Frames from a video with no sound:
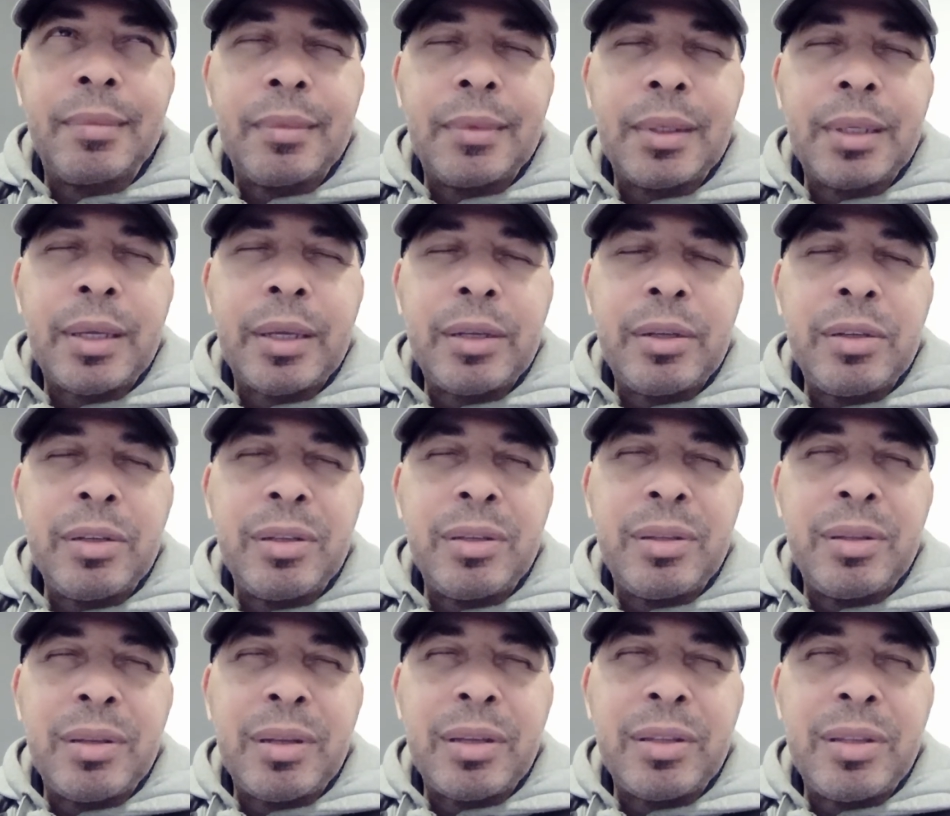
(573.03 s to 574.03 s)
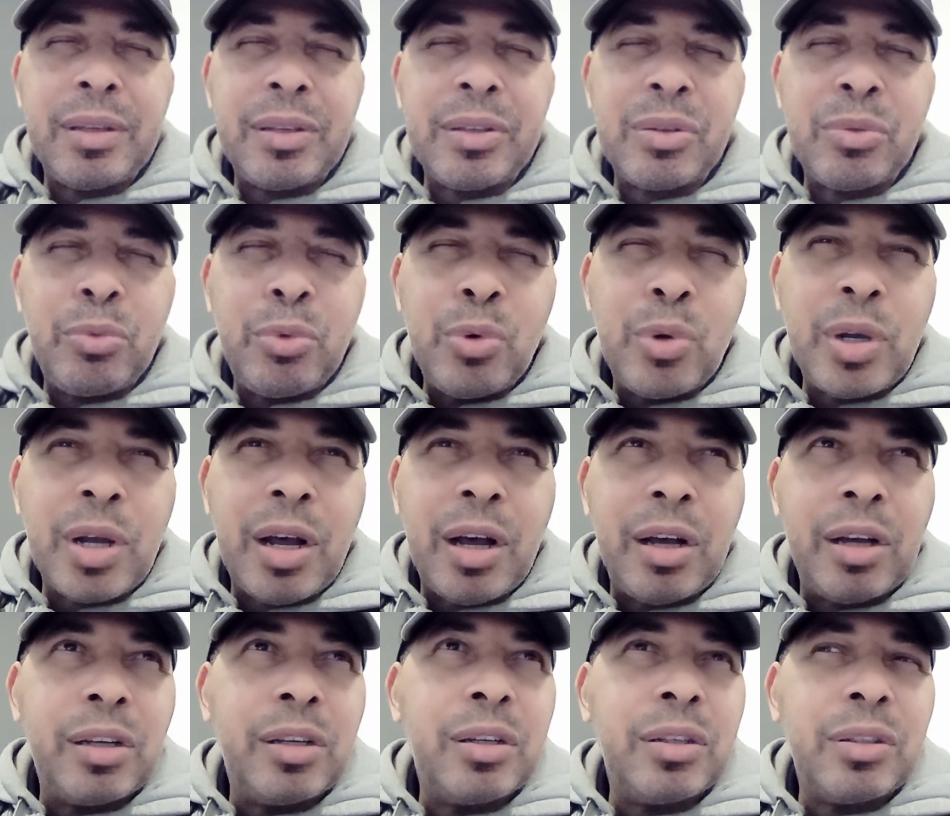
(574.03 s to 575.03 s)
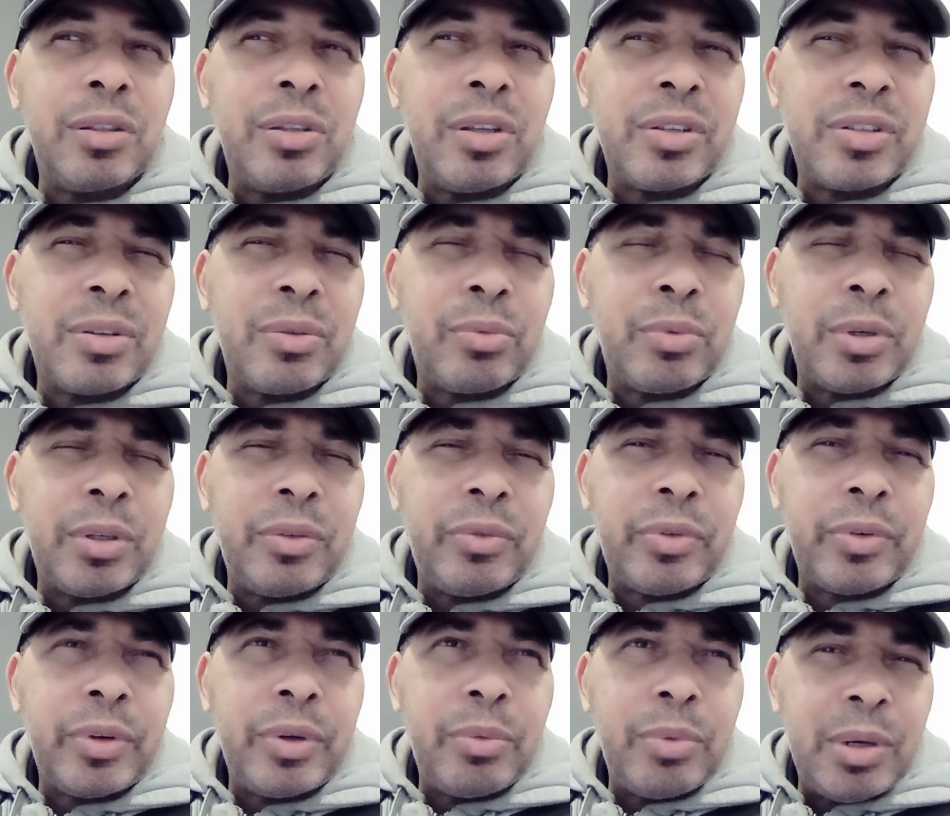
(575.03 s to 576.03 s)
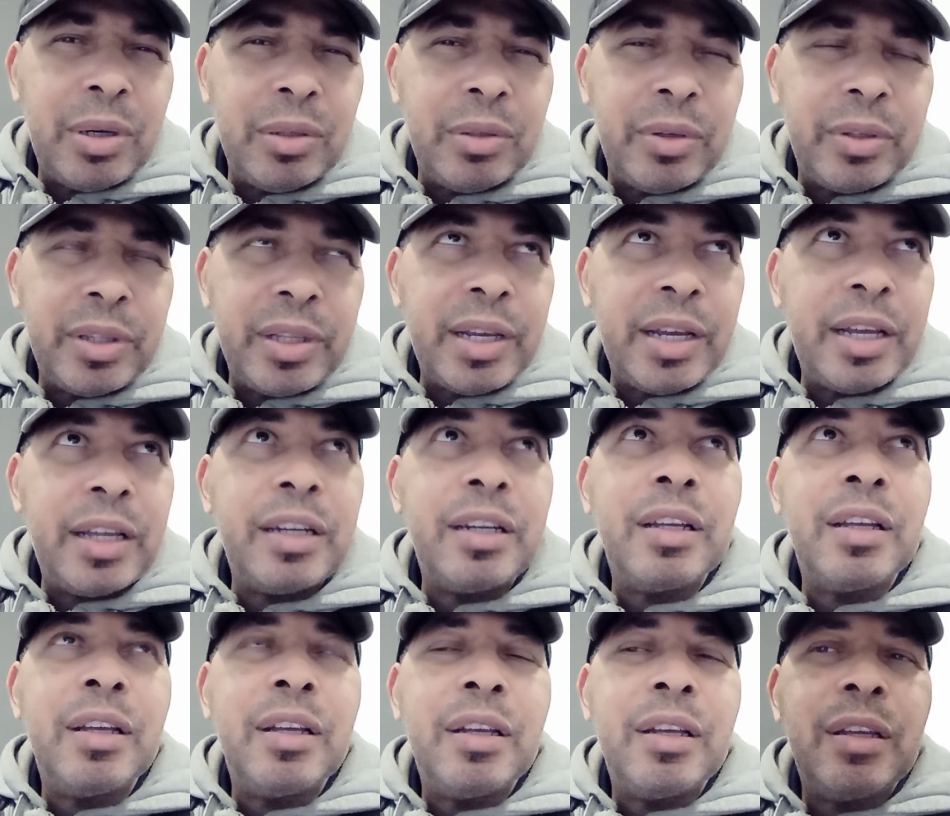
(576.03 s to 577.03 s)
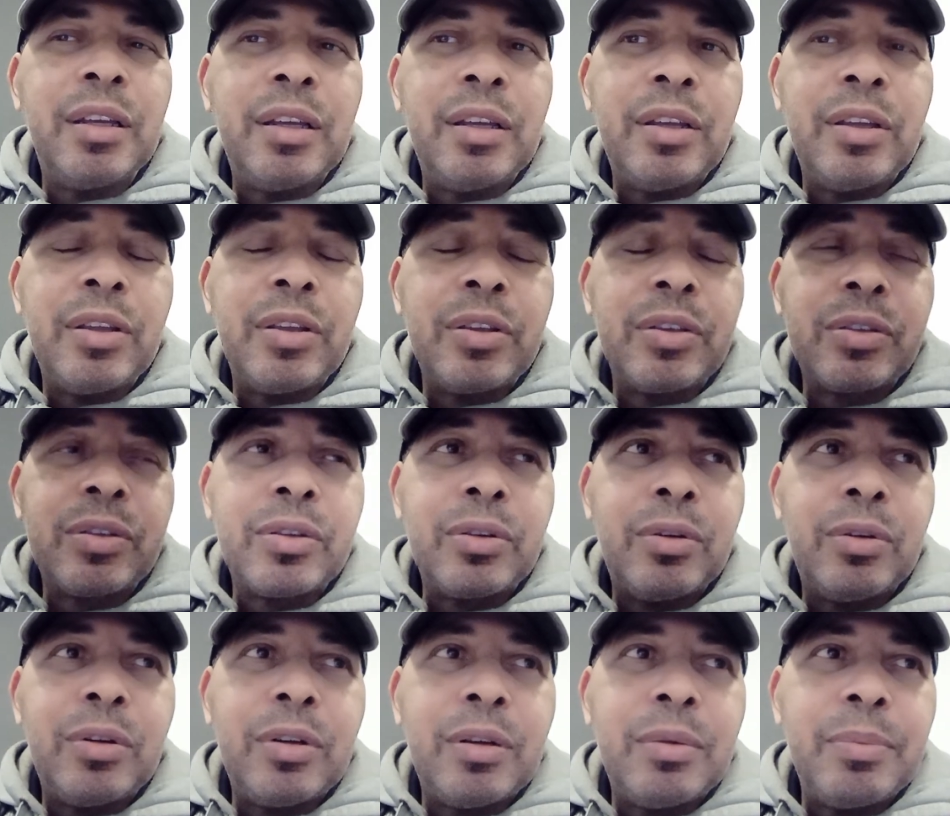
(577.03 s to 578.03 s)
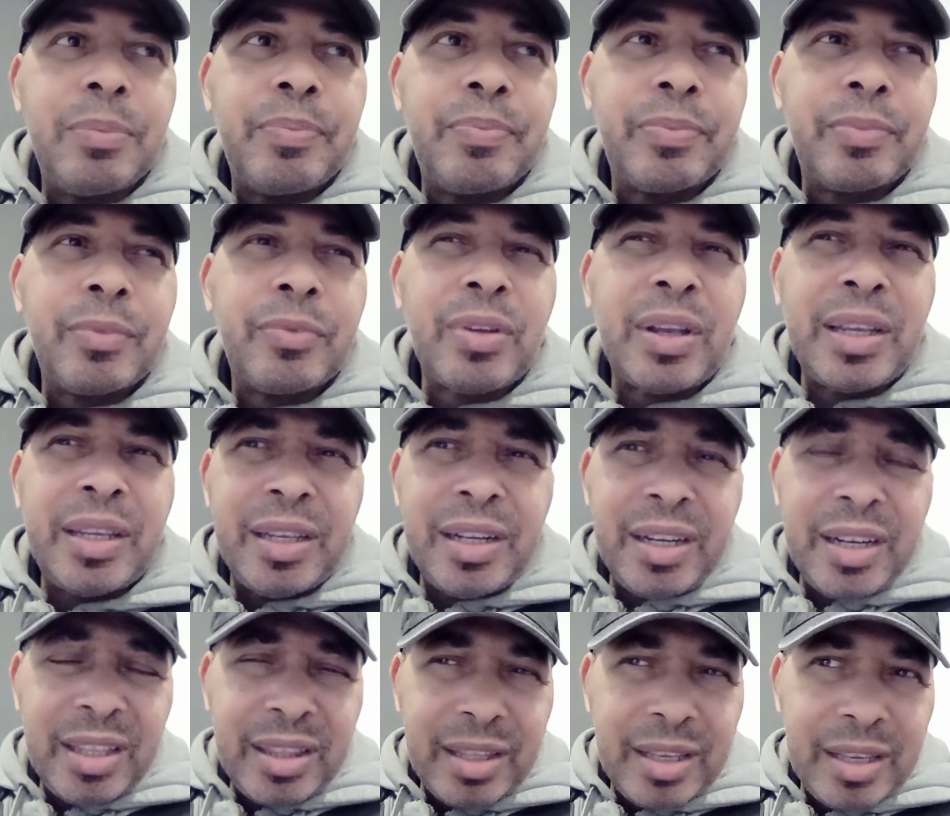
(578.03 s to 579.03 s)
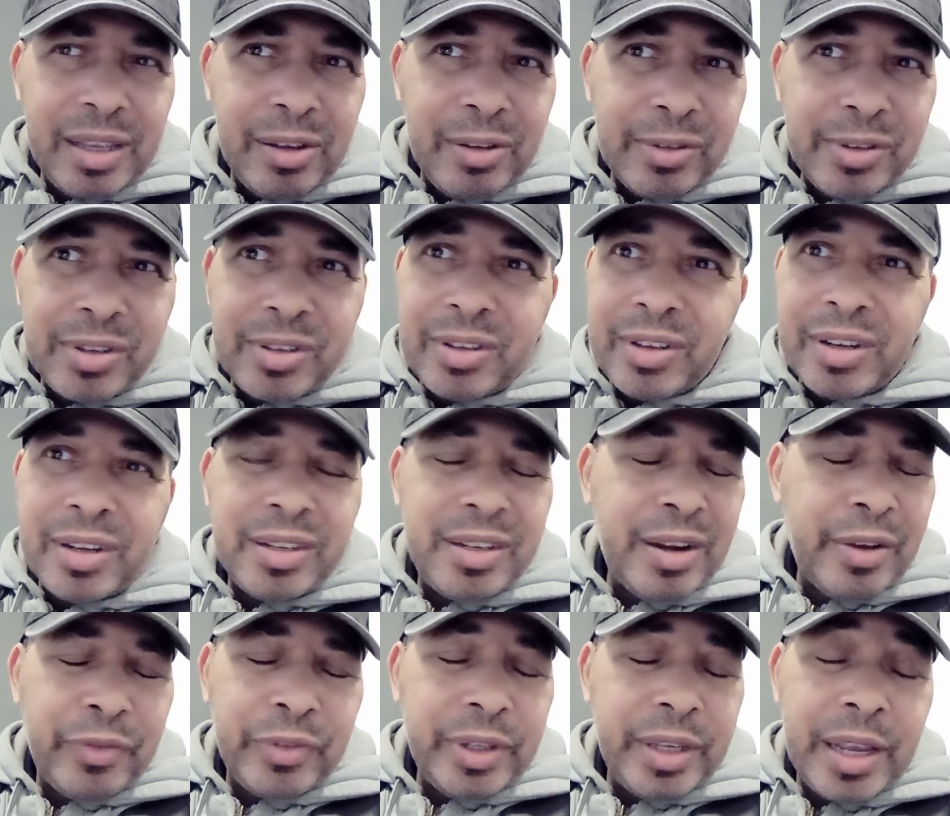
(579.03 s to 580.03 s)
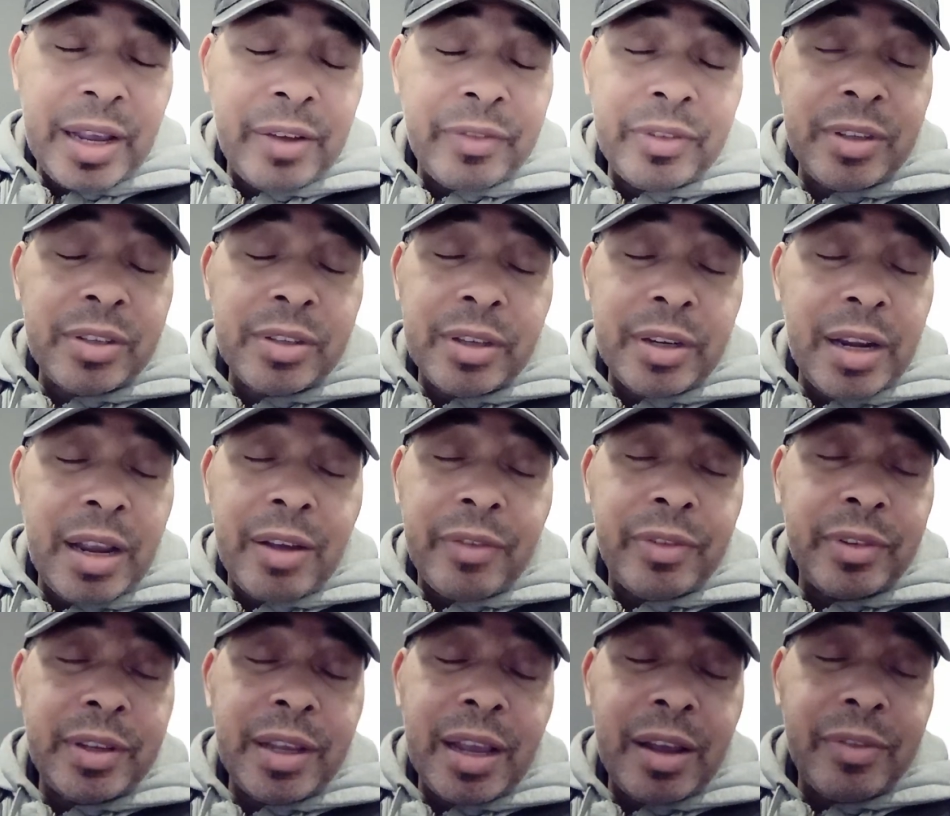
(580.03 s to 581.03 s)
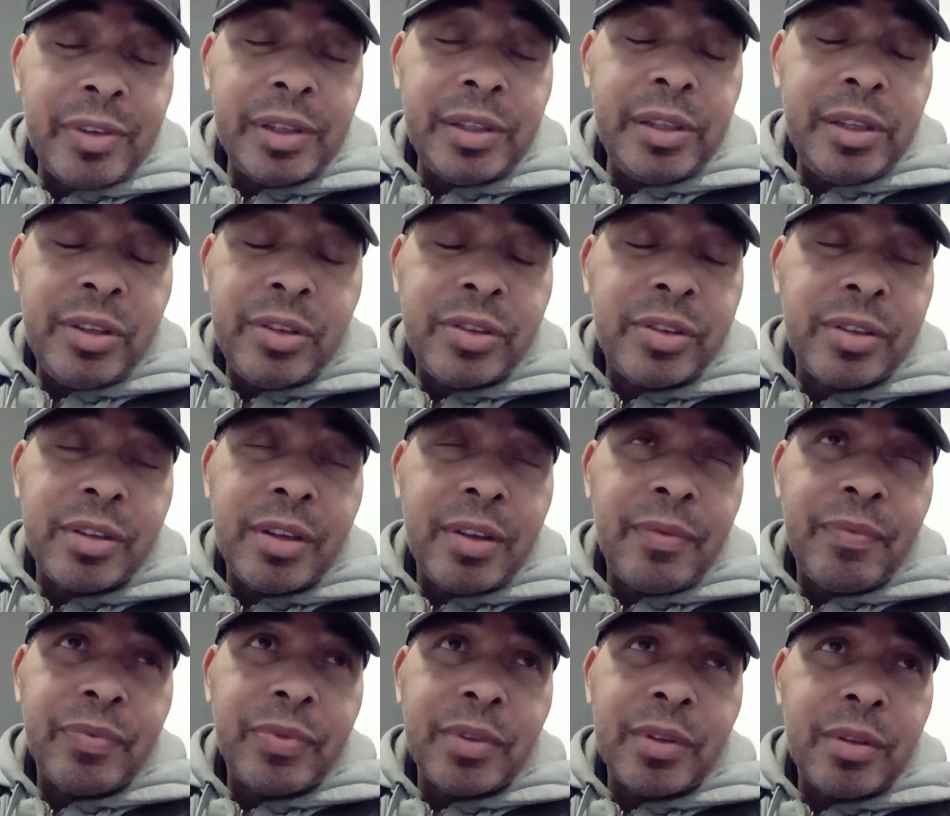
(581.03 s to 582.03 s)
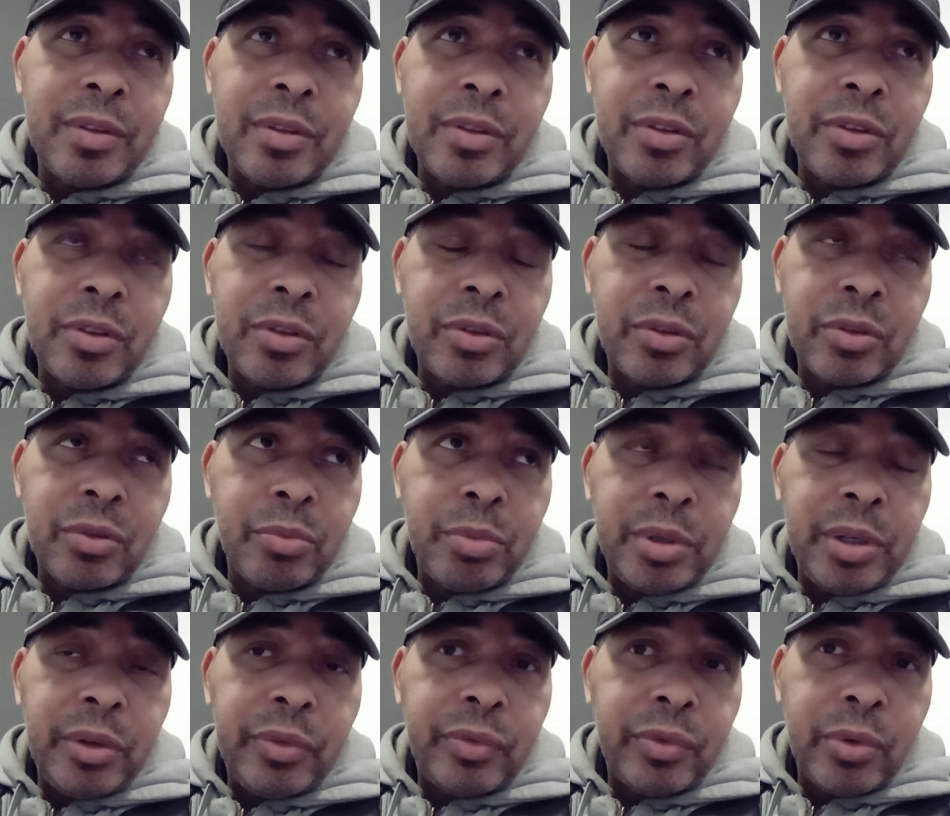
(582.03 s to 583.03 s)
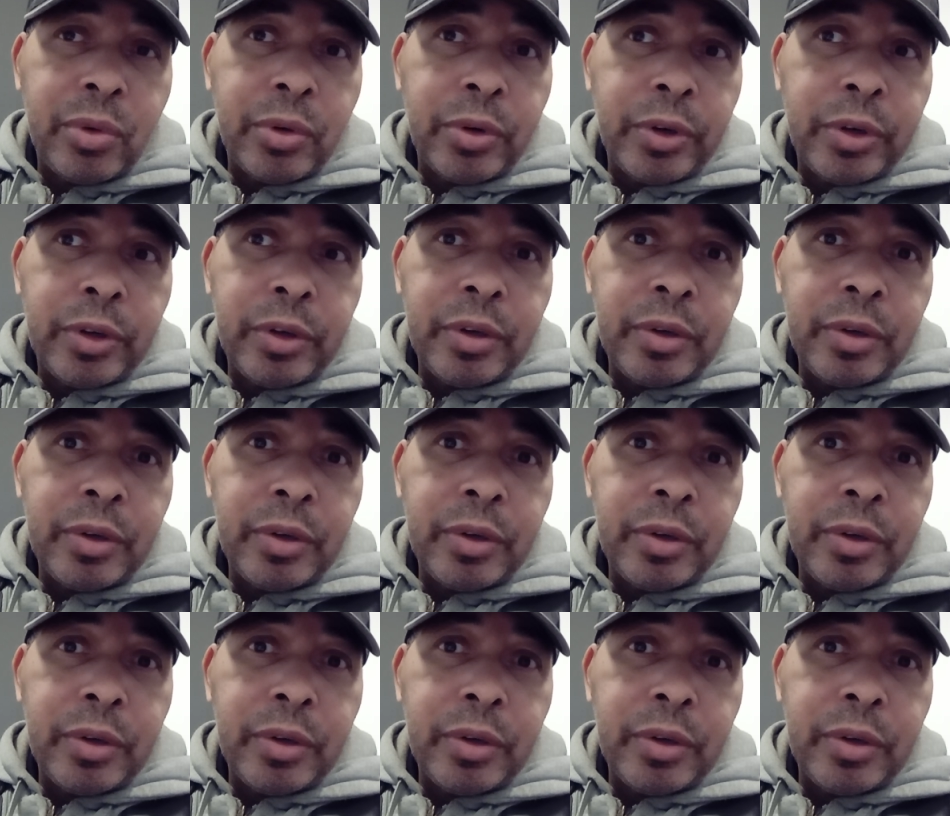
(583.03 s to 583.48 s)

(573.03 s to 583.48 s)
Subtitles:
I think it's Wukong doesn't run very well on that. So if I get anything else, it's gonna have to have at least 24.